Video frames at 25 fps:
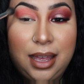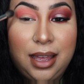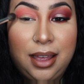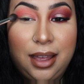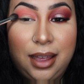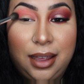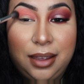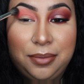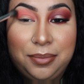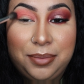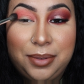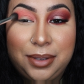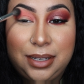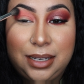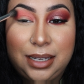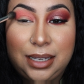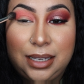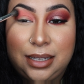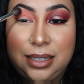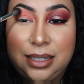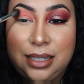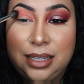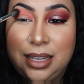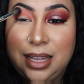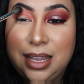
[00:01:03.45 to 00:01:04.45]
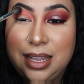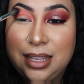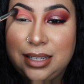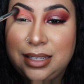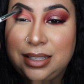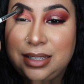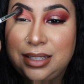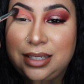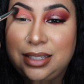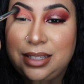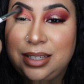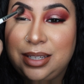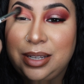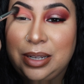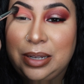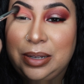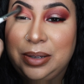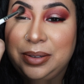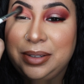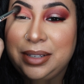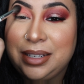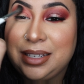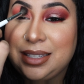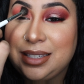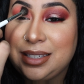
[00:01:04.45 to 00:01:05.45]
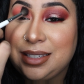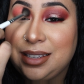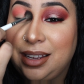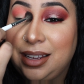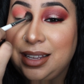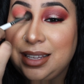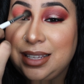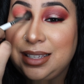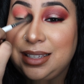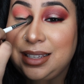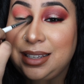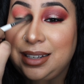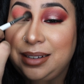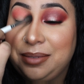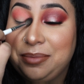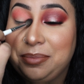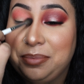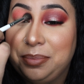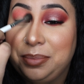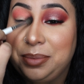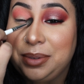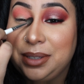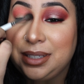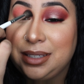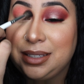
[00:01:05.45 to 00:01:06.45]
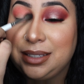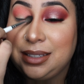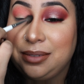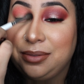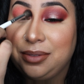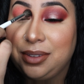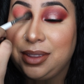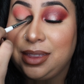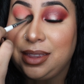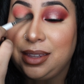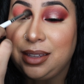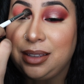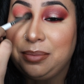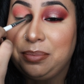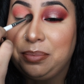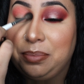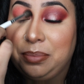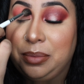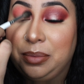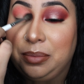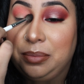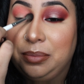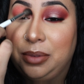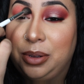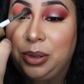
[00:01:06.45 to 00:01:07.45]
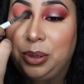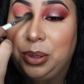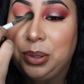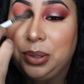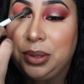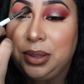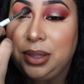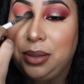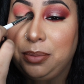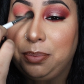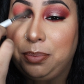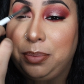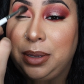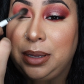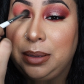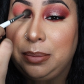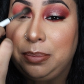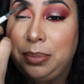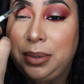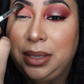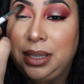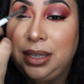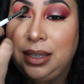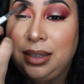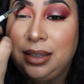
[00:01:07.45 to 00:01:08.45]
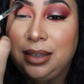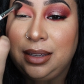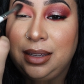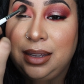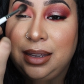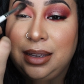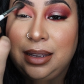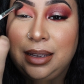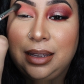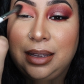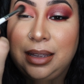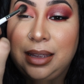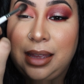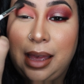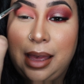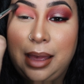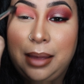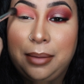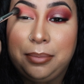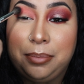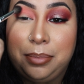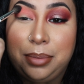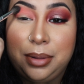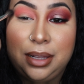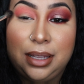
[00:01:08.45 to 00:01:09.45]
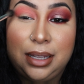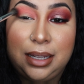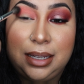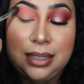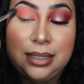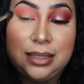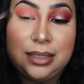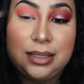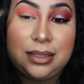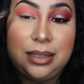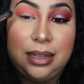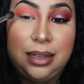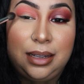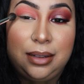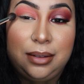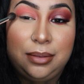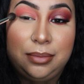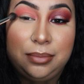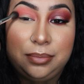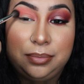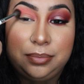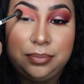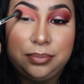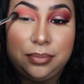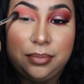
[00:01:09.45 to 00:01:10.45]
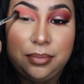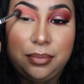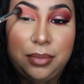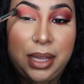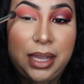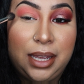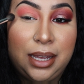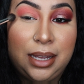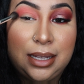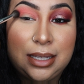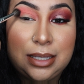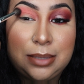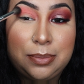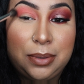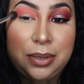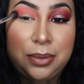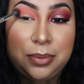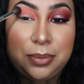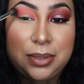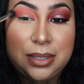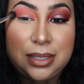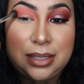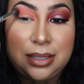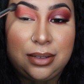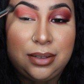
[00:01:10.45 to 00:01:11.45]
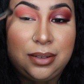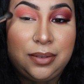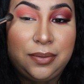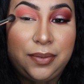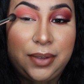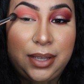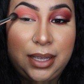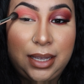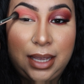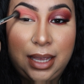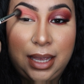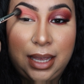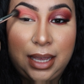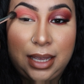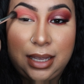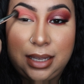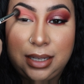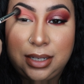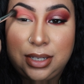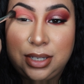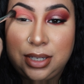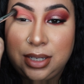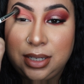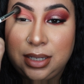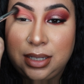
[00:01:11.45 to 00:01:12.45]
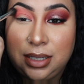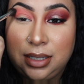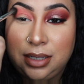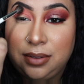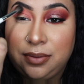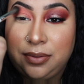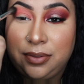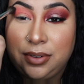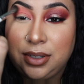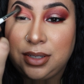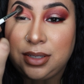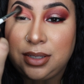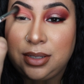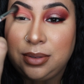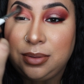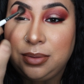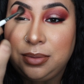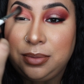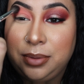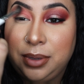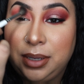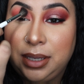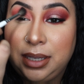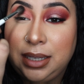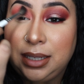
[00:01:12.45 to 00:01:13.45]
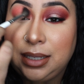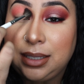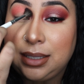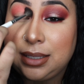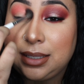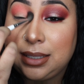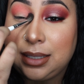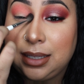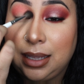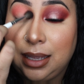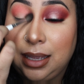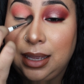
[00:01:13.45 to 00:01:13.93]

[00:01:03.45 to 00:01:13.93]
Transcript: I've been like so exhausted and busy with the whole new puppy, and plus my husband was on vacation for 2 weeks,